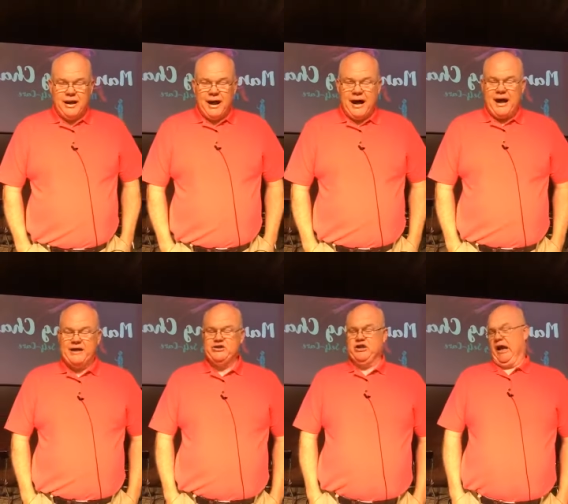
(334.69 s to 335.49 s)

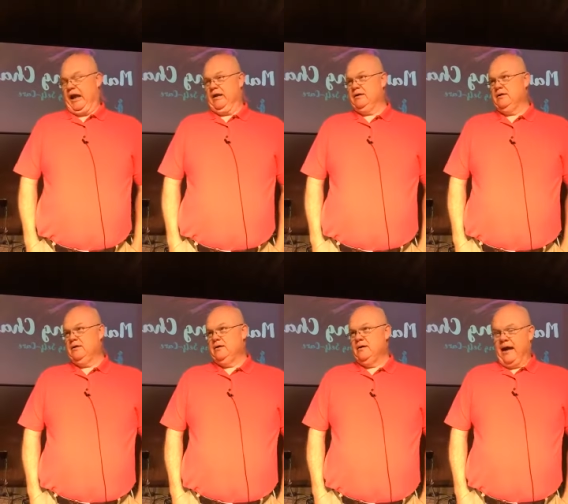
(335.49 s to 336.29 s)
hygiene
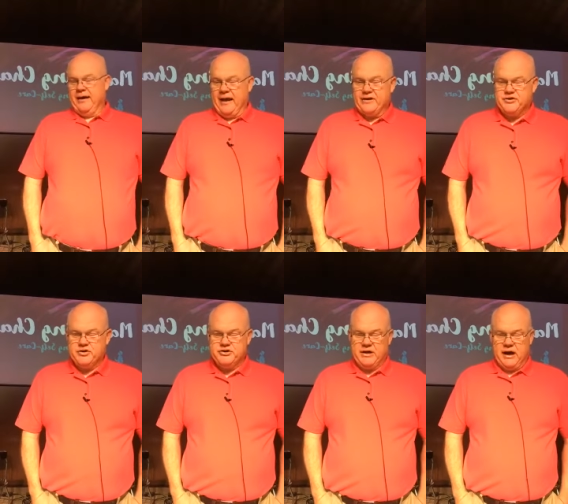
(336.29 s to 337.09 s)
and
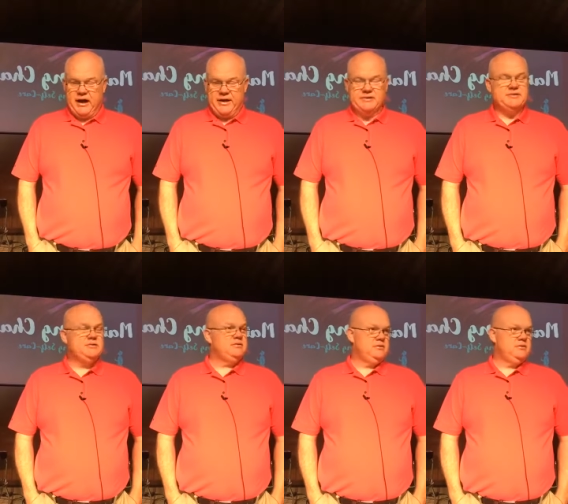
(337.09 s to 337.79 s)
exercise?